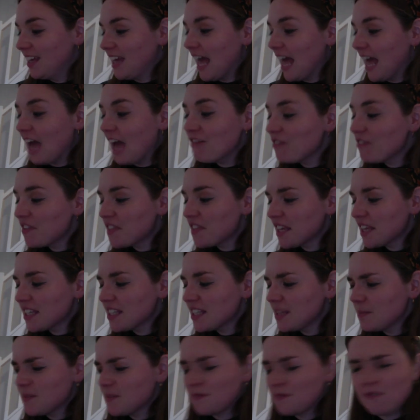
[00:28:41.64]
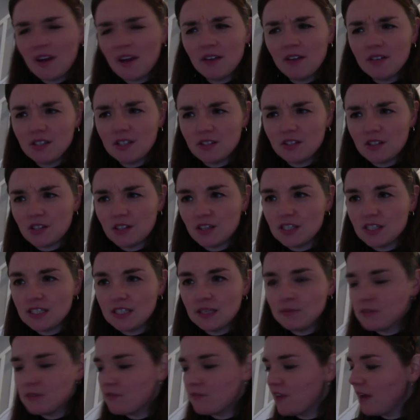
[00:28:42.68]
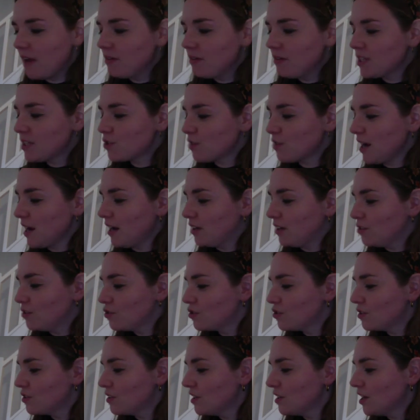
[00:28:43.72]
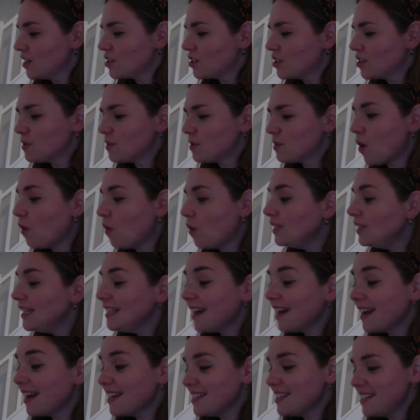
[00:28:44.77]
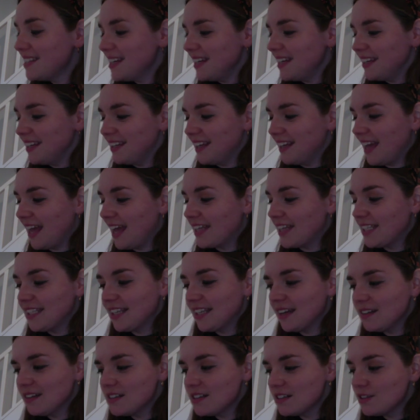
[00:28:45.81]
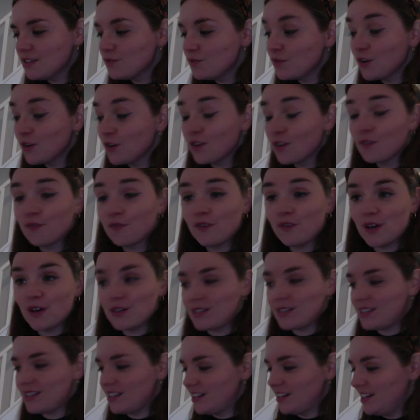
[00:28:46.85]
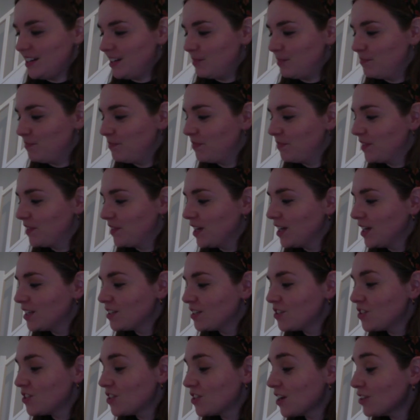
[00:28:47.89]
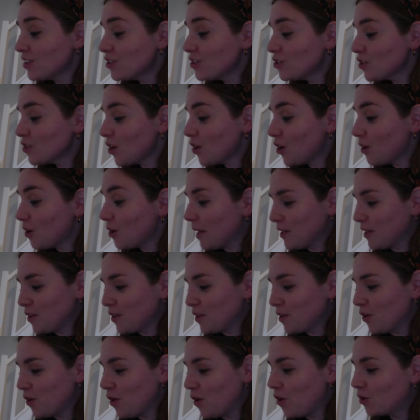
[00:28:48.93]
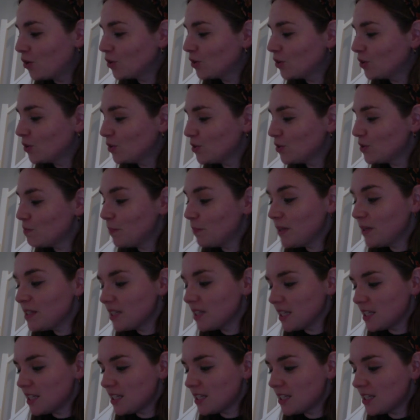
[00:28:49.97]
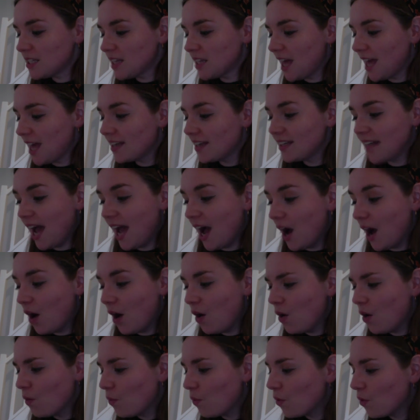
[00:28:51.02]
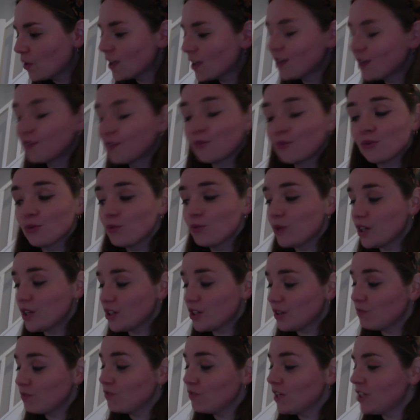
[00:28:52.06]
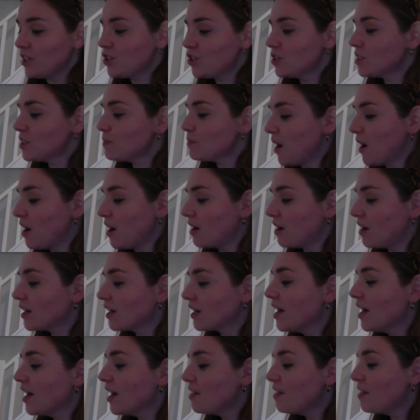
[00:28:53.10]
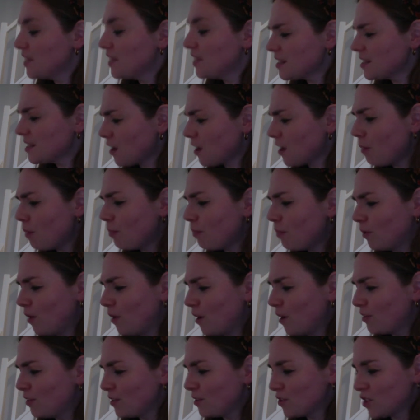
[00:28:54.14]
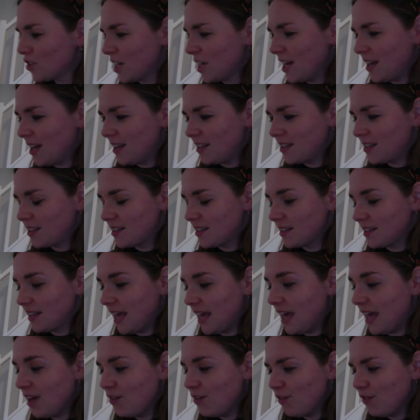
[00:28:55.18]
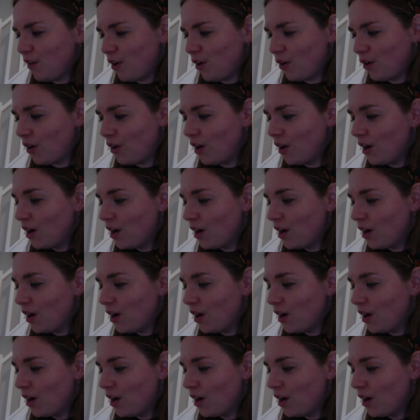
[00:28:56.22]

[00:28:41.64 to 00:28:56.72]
Everything seemed very strange. She was only 19 and in London for the first time, to start a job at her uncle's business, and now, walking through Regent's Park, this couple on the chairs gave her